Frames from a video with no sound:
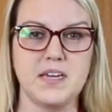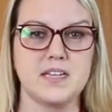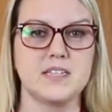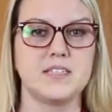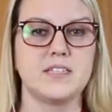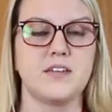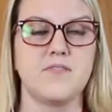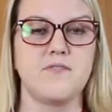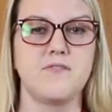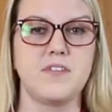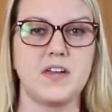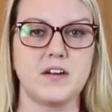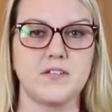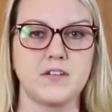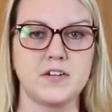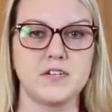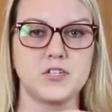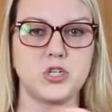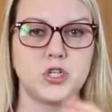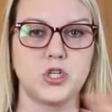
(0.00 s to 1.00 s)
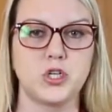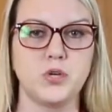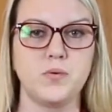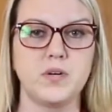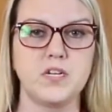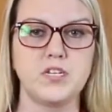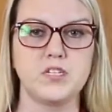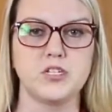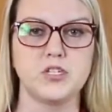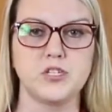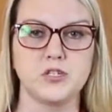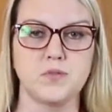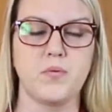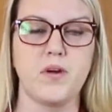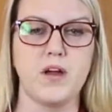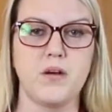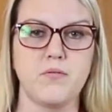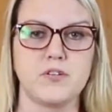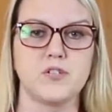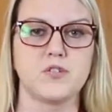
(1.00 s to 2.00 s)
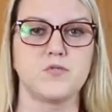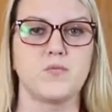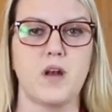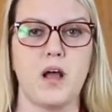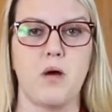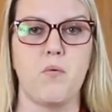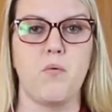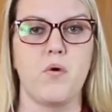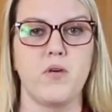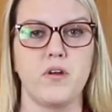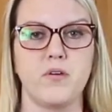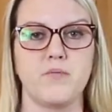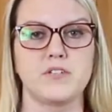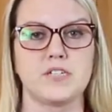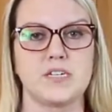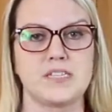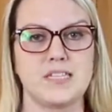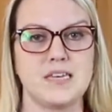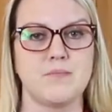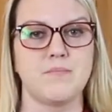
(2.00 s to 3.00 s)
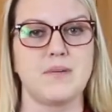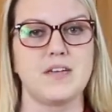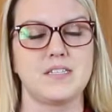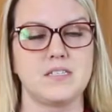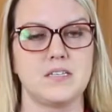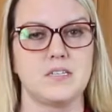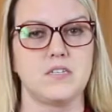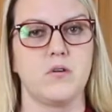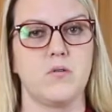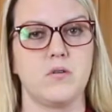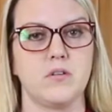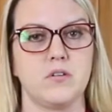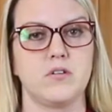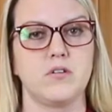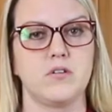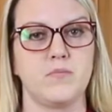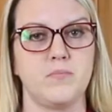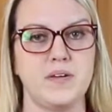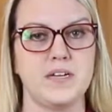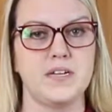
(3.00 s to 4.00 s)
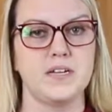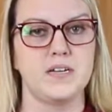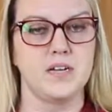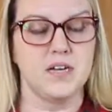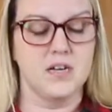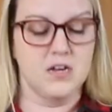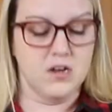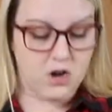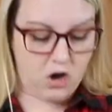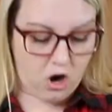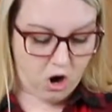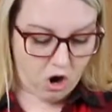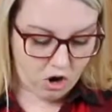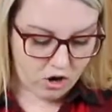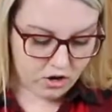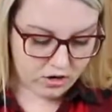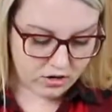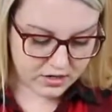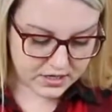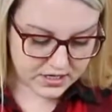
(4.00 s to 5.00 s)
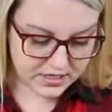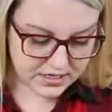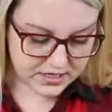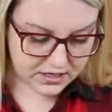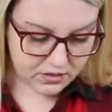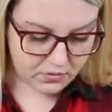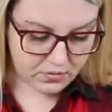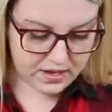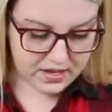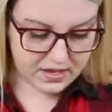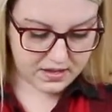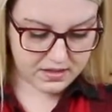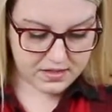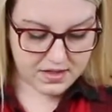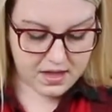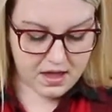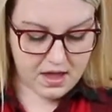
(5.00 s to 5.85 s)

It's a very chewy gingerbread, which is what I wanted, which I think makes the dough a little bit harder to deal with.